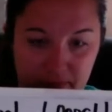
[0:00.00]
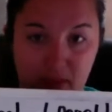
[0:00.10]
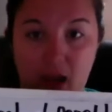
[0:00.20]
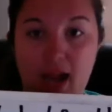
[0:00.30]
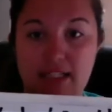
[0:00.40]

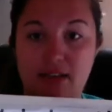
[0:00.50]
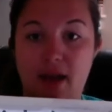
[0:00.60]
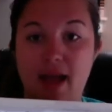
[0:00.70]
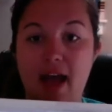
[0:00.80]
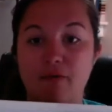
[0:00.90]
All right, so now
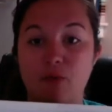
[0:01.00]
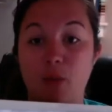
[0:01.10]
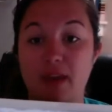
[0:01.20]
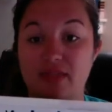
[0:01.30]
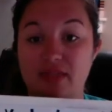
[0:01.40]
I have what
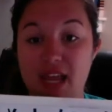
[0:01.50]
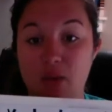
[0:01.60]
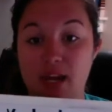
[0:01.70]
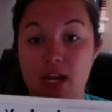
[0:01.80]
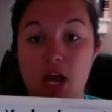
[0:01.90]
we think
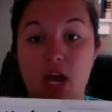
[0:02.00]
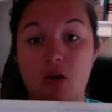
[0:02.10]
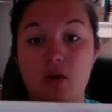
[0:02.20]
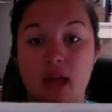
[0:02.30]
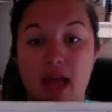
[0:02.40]
we
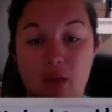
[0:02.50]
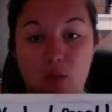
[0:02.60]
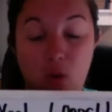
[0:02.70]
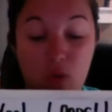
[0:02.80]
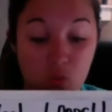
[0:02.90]
know and
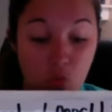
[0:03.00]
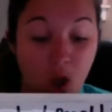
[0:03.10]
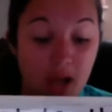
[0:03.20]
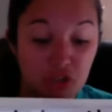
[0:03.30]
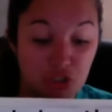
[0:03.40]
what we
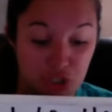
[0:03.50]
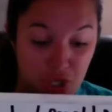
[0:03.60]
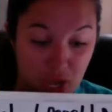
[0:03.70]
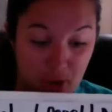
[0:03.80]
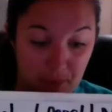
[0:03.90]
want to
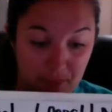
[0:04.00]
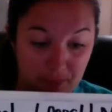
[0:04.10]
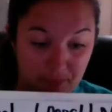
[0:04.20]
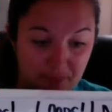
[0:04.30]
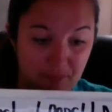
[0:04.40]
know.
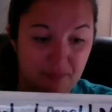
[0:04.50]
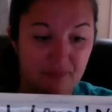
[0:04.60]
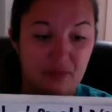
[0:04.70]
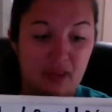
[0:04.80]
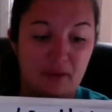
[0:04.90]

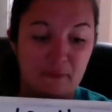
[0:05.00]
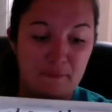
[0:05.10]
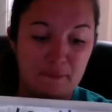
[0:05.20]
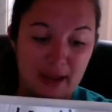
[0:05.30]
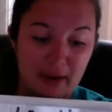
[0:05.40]

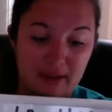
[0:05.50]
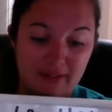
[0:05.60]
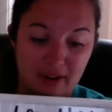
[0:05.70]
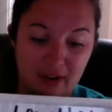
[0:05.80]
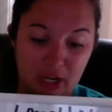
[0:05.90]
Very,
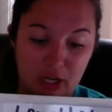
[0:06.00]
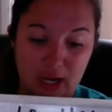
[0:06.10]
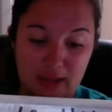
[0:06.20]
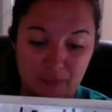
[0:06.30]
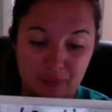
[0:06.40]
very
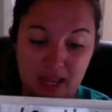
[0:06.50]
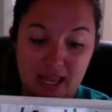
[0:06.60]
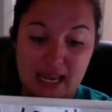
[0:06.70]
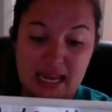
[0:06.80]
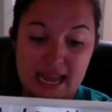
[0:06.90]
good.
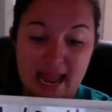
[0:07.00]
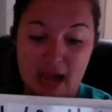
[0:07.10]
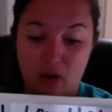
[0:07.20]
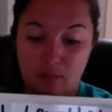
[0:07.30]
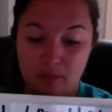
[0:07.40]

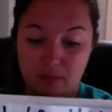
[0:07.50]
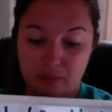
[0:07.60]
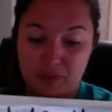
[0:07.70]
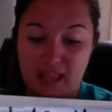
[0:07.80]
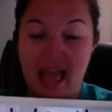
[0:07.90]
Now,
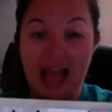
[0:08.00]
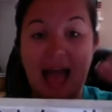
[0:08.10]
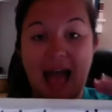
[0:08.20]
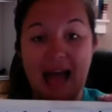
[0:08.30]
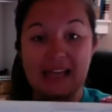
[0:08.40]

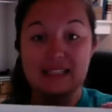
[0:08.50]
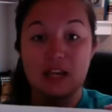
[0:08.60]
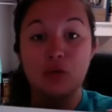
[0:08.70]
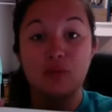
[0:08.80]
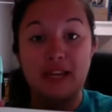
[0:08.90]
as
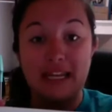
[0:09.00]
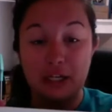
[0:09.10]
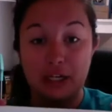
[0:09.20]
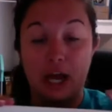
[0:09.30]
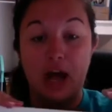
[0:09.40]
a
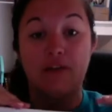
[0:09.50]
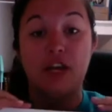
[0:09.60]
reader of